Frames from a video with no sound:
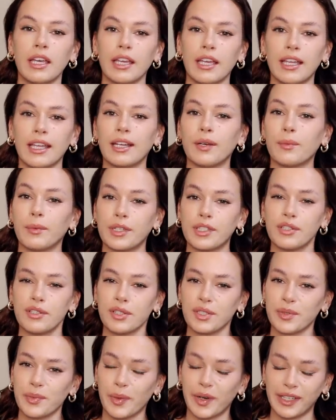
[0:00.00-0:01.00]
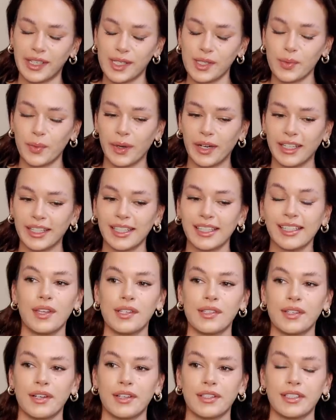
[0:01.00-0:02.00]
in winter twenty twenty.
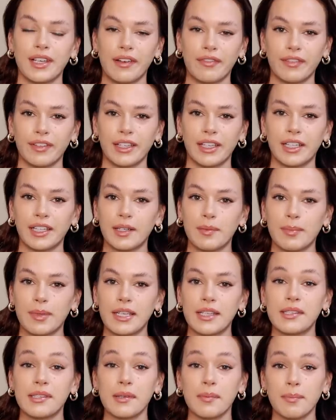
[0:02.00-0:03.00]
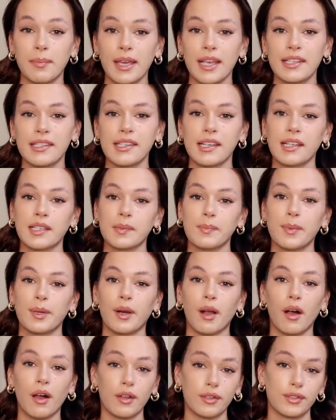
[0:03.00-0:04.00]
These are definitely going to be some basics,
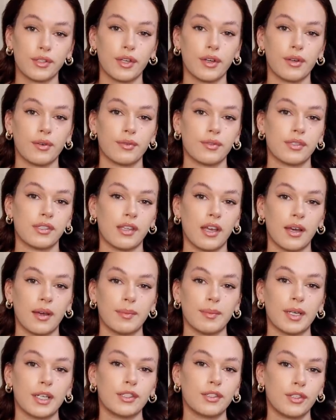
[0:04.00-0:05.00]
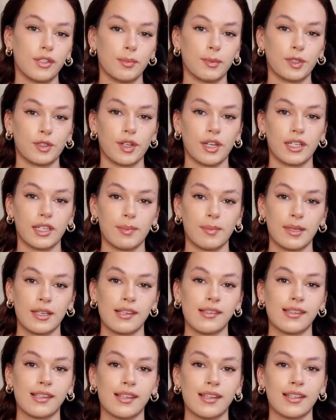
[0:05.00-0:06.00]
but also some super trendy
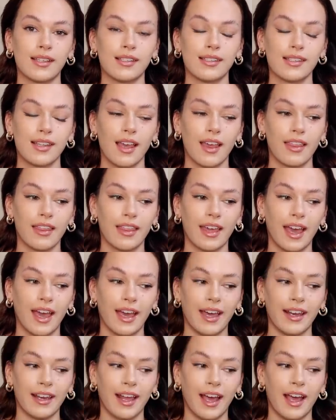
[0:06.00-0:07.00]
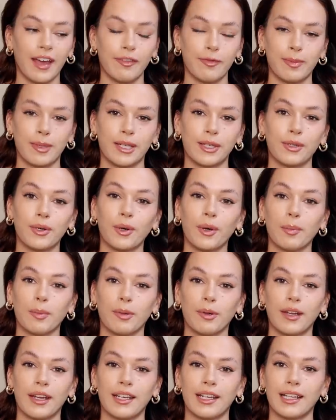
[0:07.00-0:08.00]
pieces that I've been
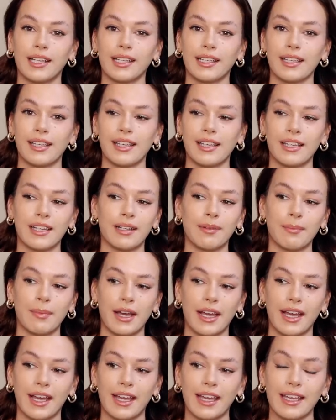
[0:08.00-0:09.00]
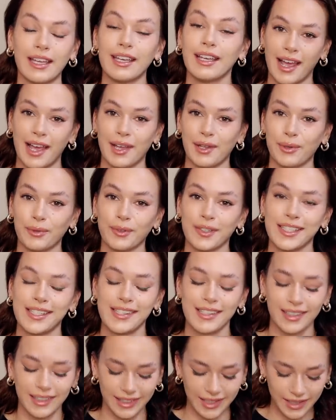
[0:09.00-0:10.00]
incorporating in my style
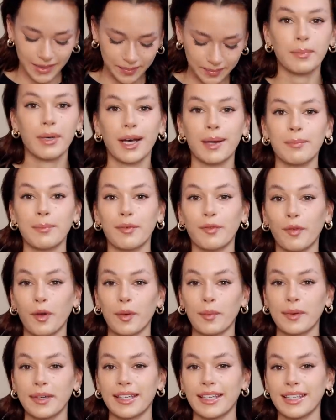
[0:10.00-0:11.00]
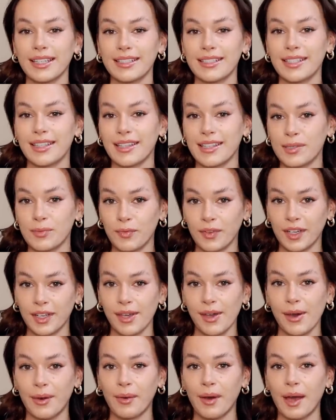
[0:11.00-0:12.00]
recently. But before we get into this
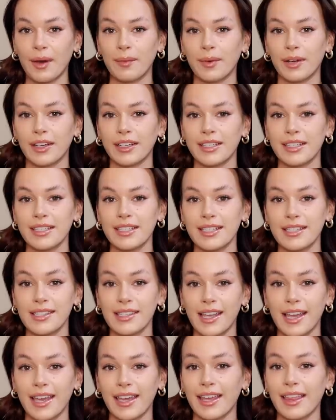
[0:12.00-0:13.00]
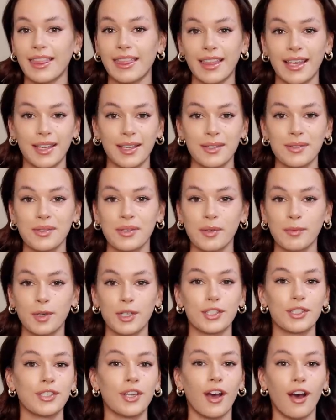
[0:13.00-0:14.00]
video, I wanted to say thank you so
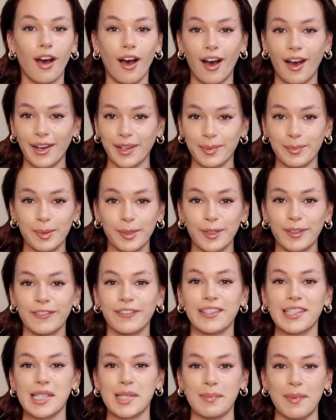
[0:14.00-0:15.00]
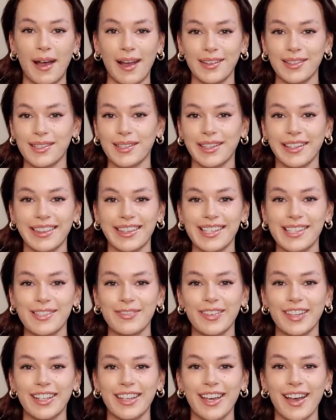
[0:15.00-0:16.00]
much to Audible for sponsoring this
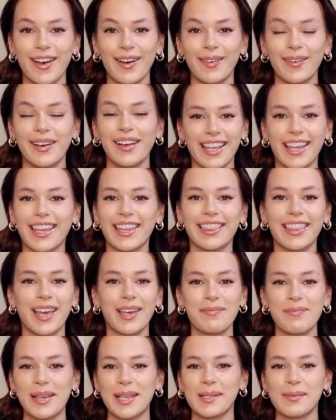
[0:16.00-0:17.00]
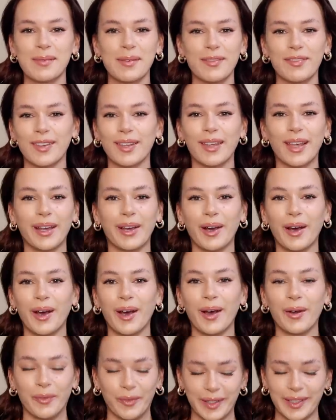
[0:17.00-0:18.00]
video. Saying that makes me feel like
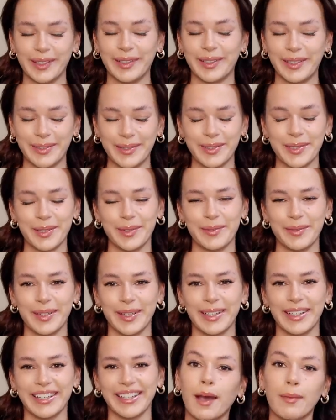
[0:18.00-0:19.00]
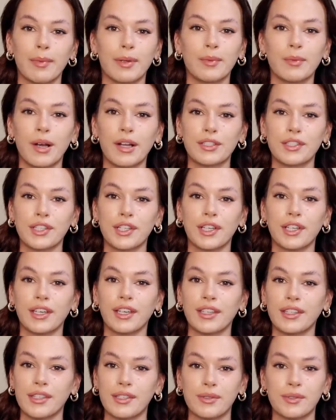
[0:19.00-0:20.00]
a real YouTuber. I've been watching
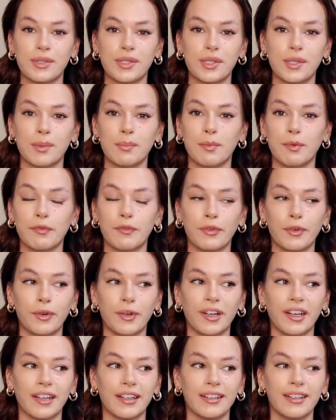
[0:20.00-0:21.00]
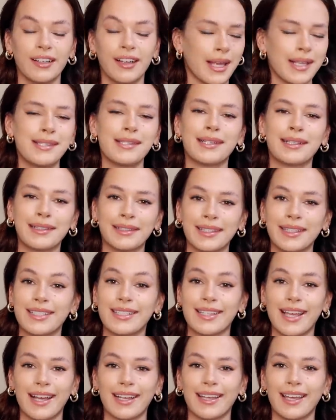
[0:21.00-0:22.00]
YouTube for basically
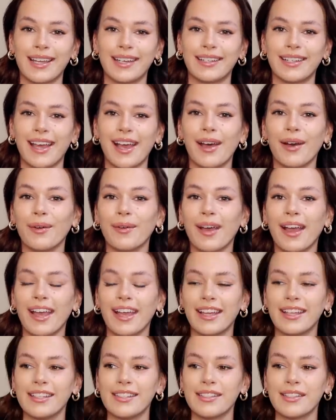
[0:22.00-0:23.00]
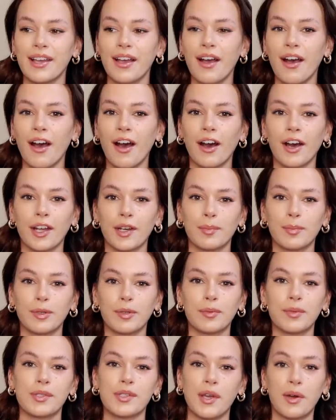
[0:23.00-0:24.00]
a decade now, and
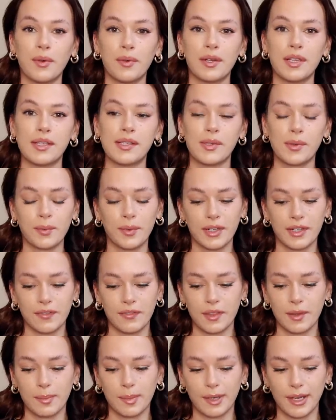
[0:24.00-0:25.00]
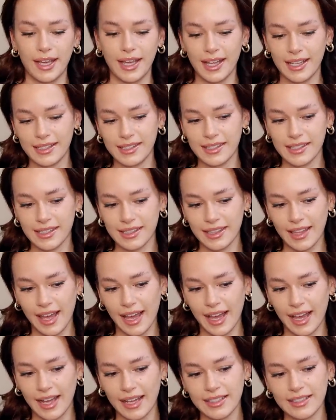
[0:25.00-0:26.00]
Audible was always one of the brands
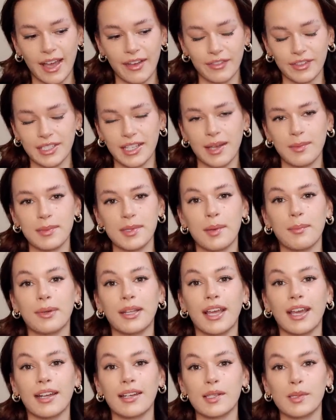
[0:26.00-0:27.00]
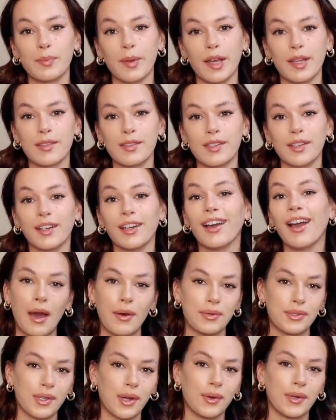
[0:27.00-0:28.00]
that every time somebody had a sponsor,
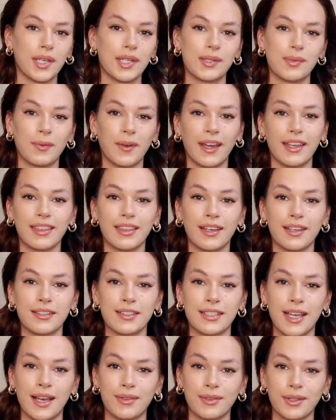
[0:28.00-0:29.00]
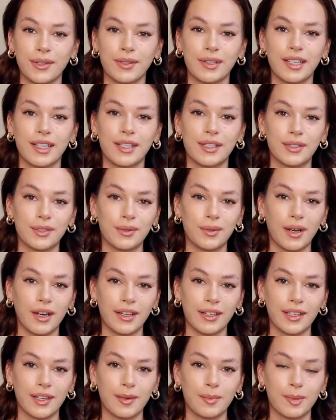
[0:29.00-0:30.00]
I was always right there downloading a new
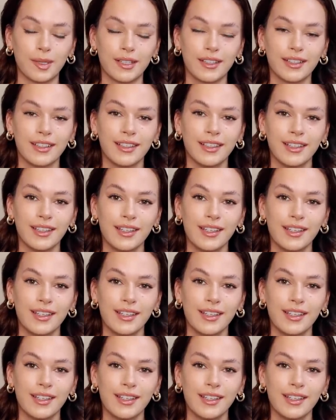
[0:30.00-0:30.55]
audiobook.